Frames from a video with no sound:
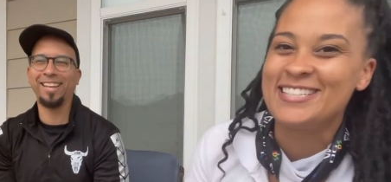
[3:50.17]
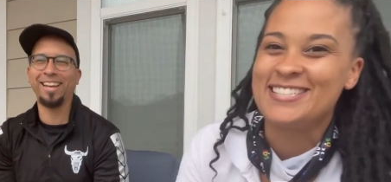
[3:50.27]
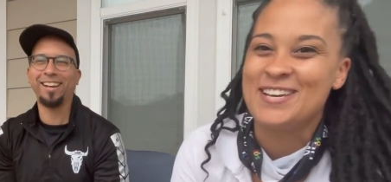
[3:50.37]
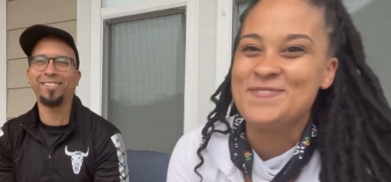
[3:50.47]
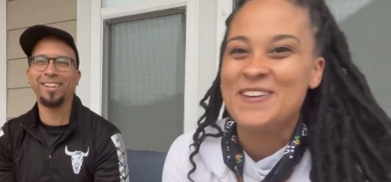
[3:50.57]

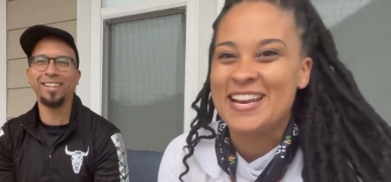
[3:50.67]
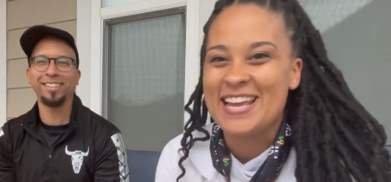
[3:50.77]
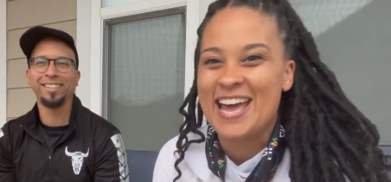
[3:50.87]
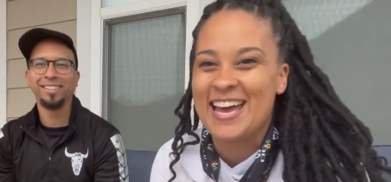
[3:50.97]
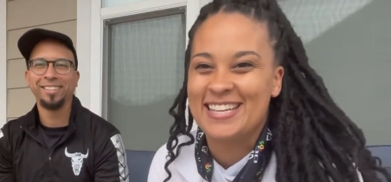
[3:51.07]
Speaker 1: somebody right?
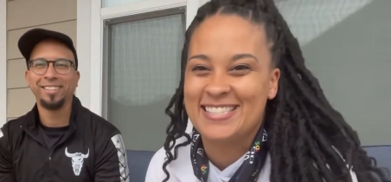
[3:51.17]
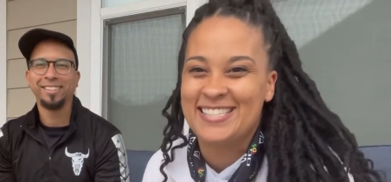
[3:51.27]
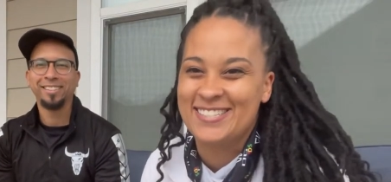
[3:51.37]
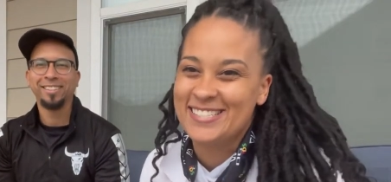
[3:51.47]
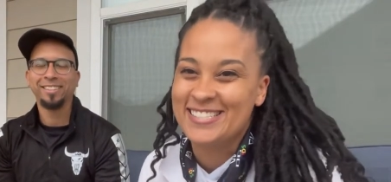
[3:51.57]
had at Cedar
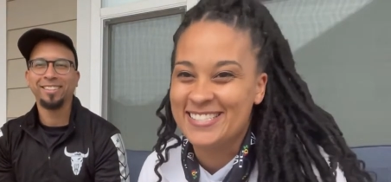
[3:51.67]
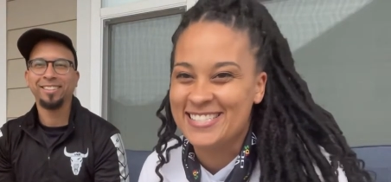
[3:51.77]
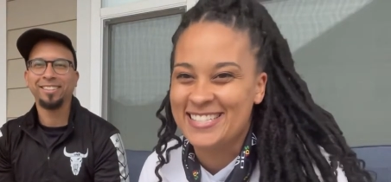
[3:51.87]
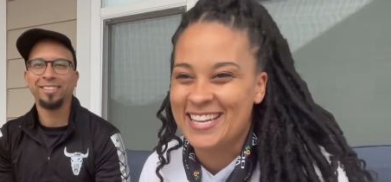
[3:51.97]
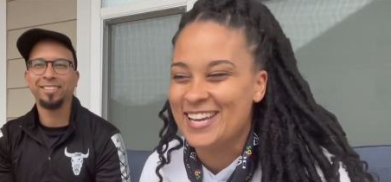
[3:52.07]
Hills
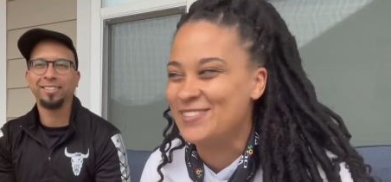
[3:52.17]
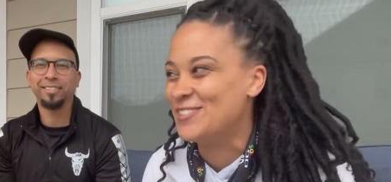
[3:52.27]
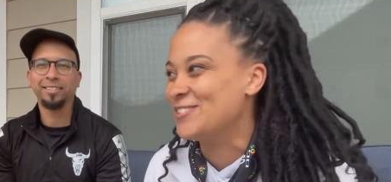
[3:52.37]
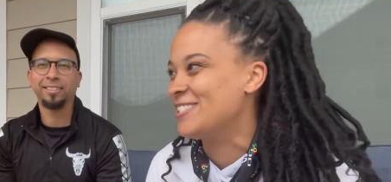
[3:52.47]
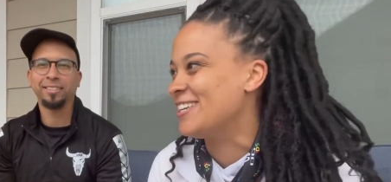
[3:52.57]
today, which
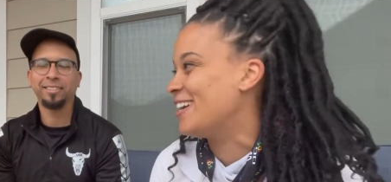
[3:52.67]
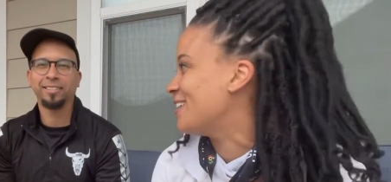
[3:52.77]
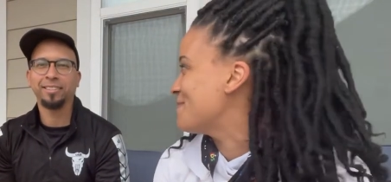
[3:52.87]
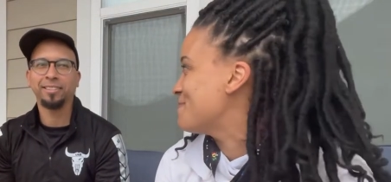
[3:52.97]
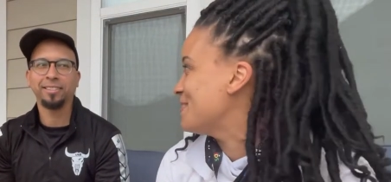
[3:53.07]
was uh,
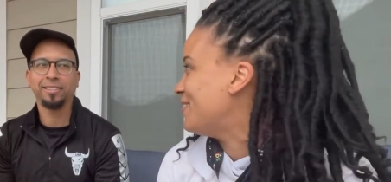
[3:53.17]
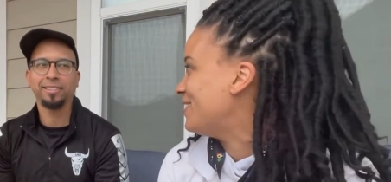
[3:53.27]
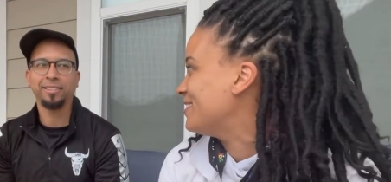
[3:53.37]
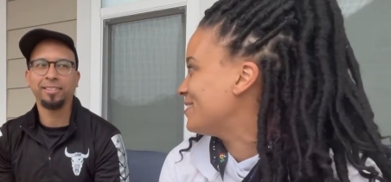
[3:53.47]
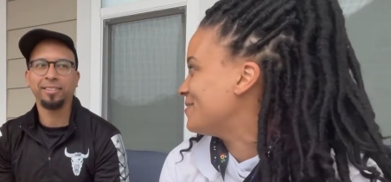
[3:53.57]
pretty
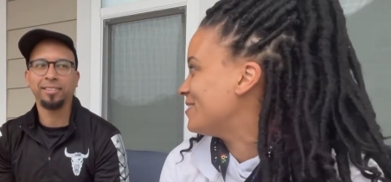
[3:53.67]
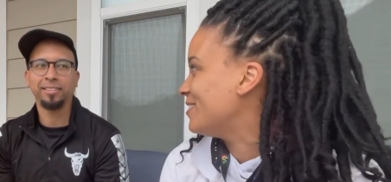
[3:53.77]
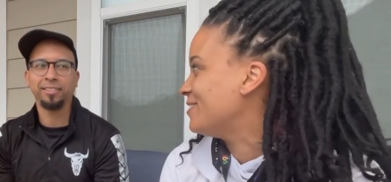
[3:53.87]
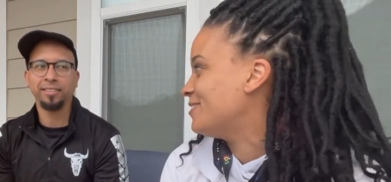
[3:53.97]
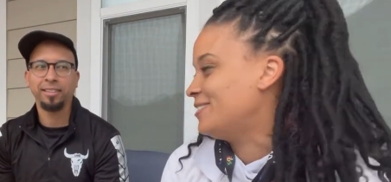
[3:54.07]
awesome.
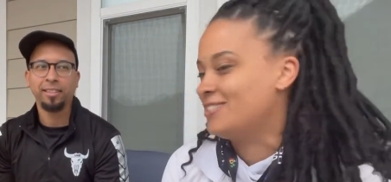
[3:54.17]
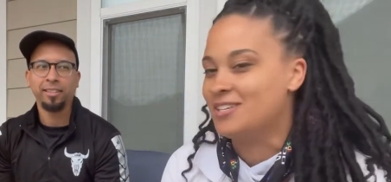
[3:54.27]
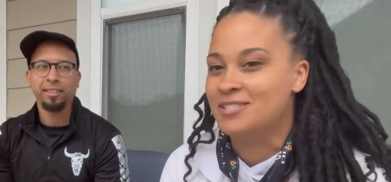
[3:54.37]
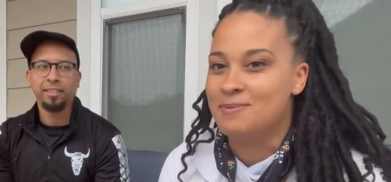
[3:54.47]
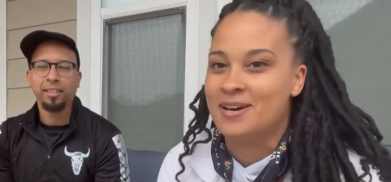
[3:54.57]
So tell us
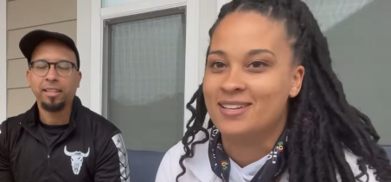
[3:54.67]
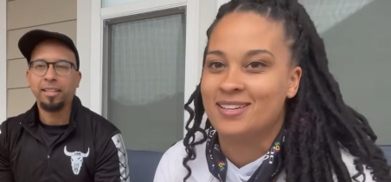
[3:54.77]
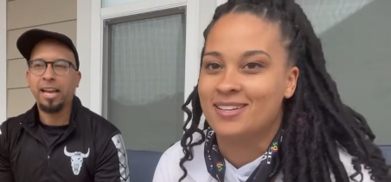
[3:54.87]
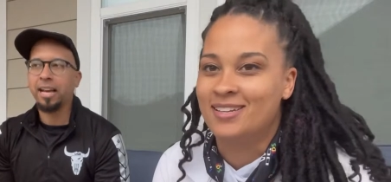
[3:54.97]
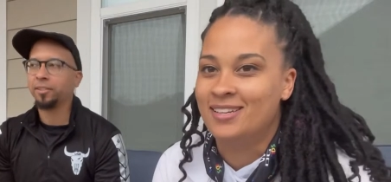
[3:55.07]
about it.
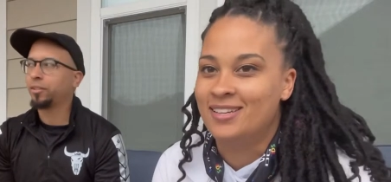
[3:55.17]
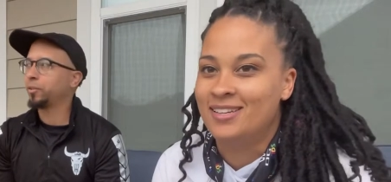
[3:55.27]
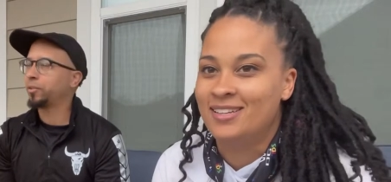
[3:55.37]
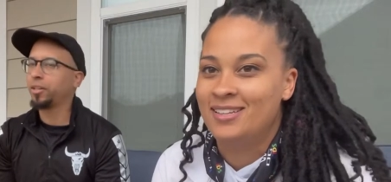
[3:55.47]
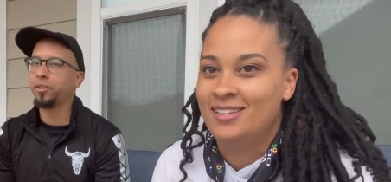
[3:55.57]
Yeah,
Speaker 2: so
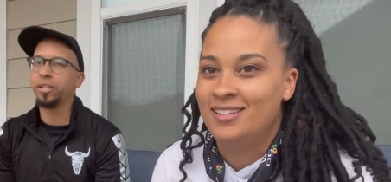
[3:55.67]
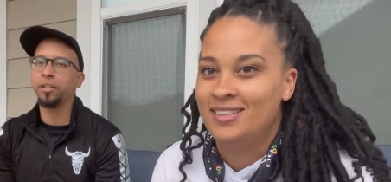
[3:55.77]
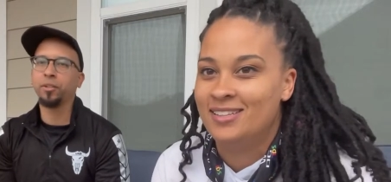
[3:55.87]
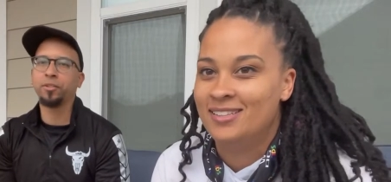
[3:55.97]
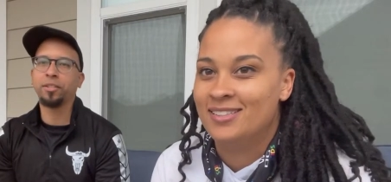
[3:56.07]
Cedar
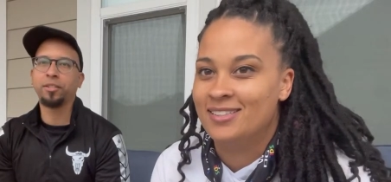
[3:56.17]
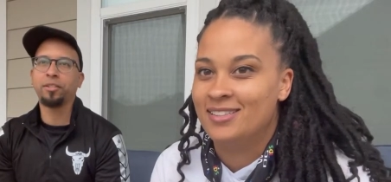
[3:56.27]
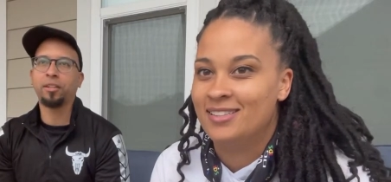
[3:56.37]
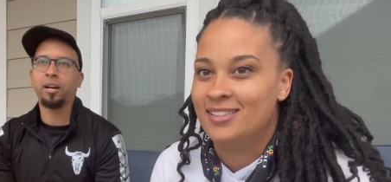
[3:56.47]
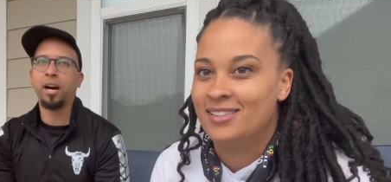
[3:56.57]
Hills is
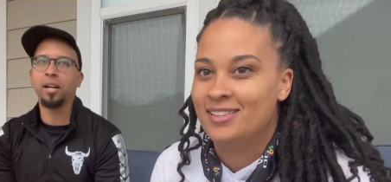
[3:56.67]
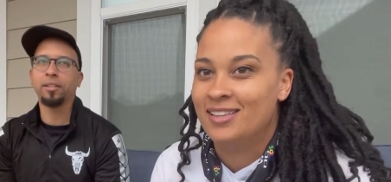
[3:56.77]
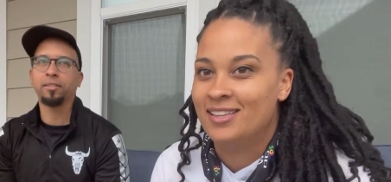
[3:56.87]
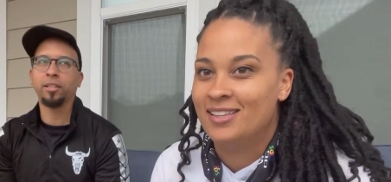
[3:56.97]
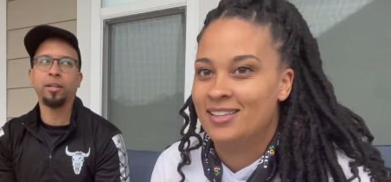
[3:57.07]

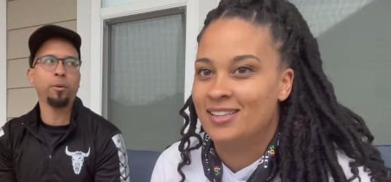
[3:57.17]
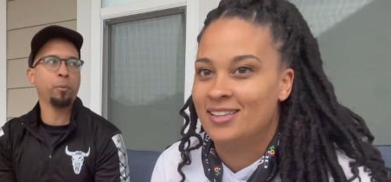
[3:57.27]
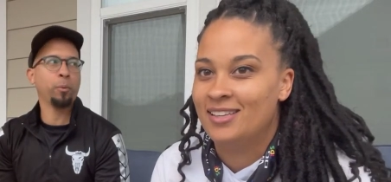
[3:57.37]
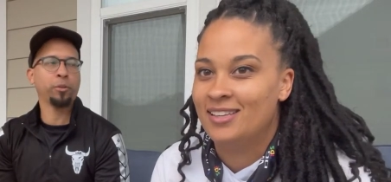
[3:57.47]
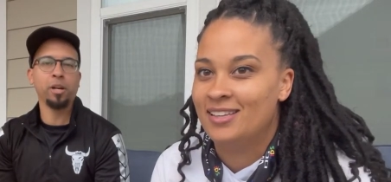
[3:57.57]
honestly, we
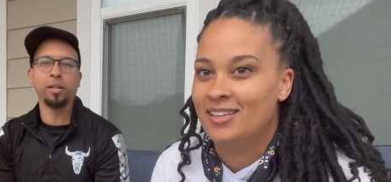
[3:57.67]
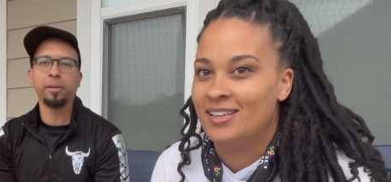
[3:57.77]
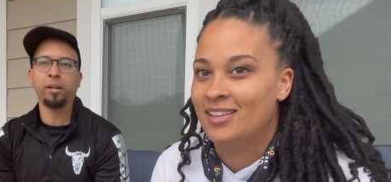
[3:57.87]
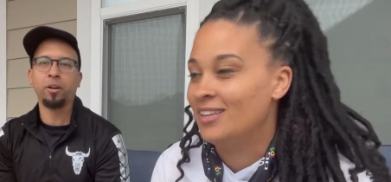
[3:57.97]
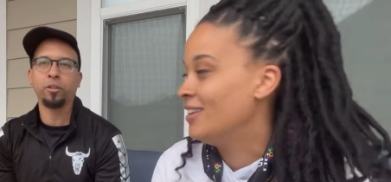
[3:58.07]
were talking about
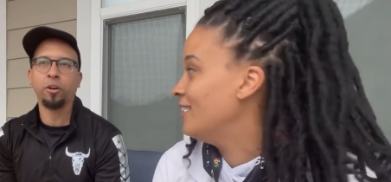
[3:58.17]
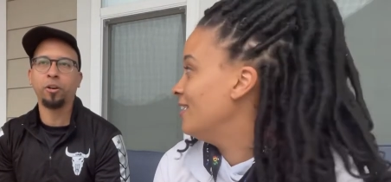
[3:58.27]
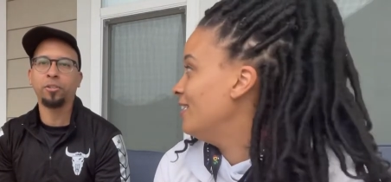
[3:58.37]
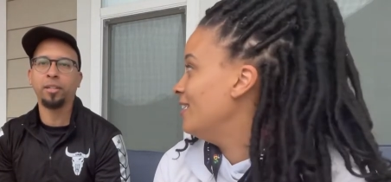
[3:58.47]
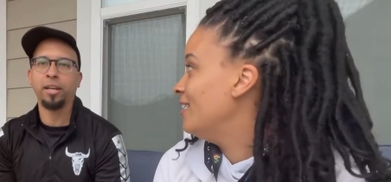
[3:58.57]
on our card
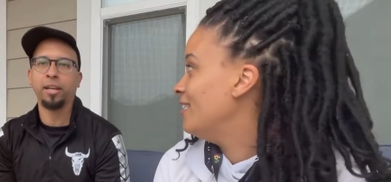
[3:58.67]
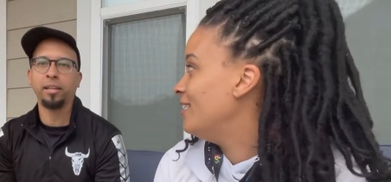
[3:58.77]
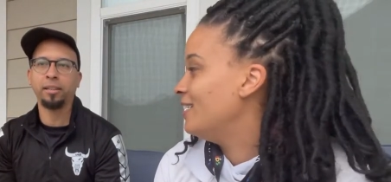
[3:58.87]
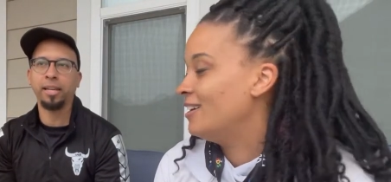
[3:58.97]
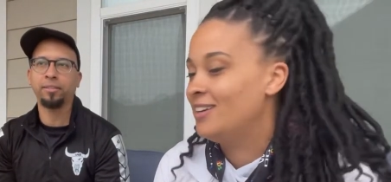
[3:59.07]
today
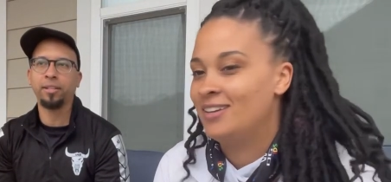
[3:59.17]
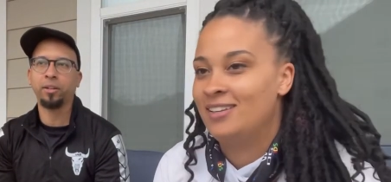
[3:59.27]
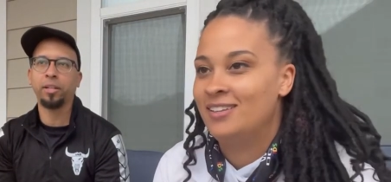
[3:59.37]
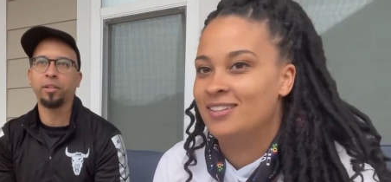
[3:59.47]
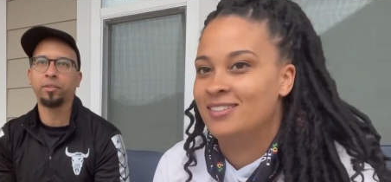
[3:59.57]
that Cedar
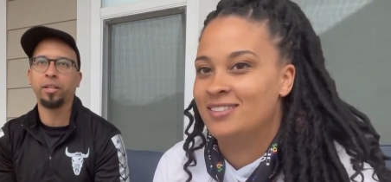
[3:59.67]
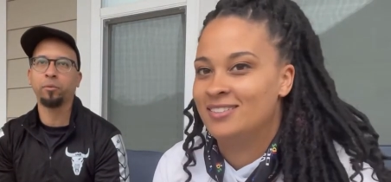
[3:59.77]
Hills can